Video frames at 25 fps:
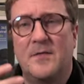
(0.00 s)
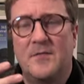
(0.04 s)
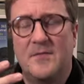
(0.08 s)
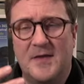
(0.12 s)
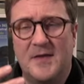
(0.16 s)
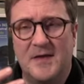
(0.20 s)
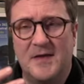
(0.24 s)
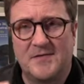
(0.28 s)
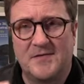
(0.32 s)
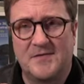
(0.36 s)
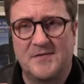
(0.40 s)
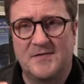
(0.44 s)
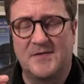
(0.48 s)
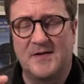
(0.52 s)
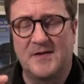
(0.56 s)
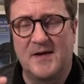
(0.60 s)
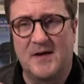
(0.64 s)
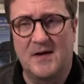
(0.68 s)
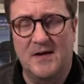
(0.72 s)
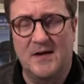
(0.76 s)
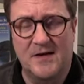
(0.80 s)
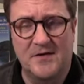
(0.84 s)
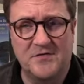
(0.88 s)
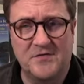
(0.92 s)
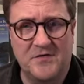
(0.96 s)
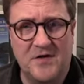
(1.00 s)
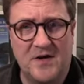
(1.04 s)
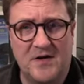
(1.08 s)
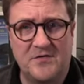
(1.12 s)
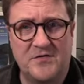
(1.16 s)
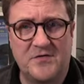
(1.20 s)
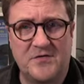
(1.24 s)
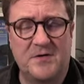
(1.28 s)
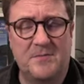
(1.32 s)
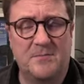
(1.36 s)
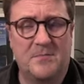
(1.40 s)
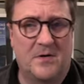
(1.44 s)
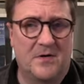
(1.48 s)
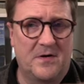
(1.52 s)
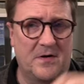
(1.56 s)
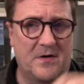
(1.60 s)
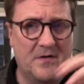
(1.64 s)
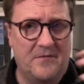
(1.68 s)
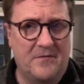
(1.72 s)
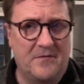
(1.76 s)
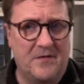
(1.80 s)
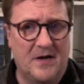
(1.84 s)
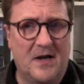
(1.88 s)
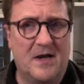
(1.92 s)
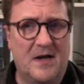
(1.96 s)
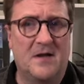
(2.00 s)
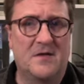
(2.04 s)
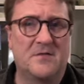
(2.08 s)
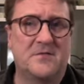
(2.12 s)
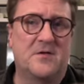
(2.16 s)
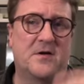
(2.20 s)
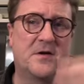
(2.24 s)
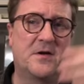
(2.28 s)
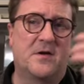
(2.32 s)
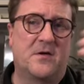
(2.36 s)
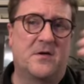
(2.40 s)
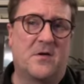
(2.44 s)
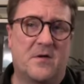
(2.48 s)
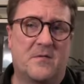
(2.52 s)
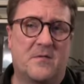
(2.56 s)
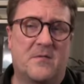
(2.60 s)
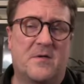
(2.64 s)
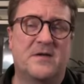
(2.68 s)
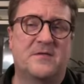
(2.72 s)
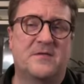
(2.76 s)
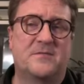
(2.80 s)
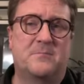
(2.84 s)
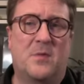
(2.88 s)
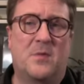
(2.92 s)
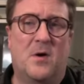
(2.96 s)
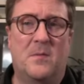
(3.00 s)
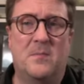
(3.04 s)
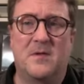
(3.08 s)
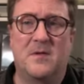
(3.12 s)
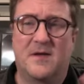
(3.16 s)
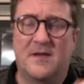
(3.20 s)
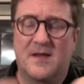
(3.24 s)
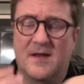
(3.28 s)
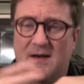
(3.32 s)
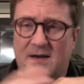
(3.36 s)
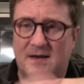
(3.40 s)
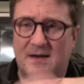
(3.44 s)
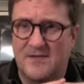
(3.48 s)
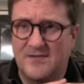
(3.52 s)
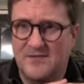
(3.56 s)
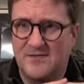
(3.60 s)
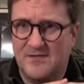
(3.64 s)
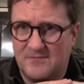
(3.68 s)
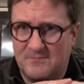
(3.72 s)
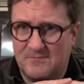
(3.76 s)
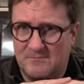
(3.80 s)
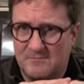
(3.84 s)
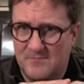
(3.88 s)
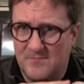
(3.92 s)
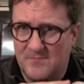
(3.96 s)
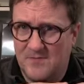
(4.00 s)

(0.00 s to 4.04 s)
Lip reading: this single extension, but nothing else, and otherwise public, then it's